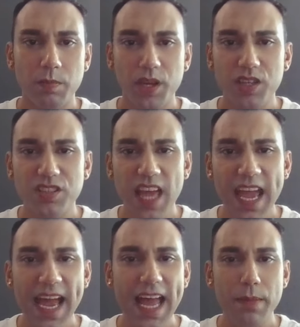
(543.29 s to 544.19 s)
because
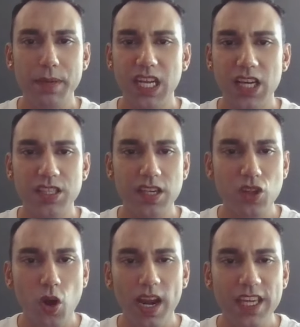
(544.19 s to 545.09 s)
their happiness is
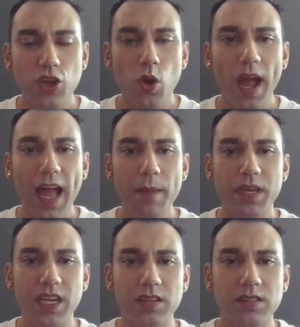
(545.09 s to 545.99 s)
not like your
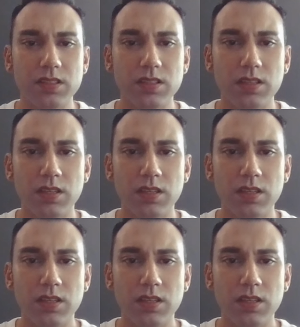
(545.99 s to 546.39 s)
happiness.